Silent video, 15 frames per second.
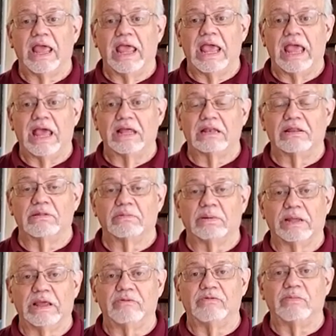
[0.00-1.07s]
and
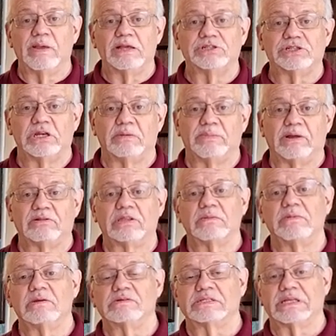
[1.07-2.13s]
information about the
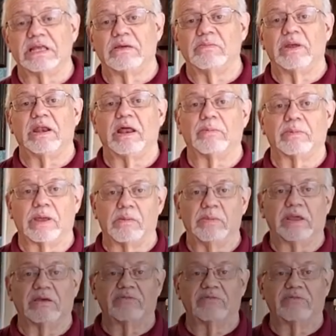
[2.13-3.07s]
museum and upcoming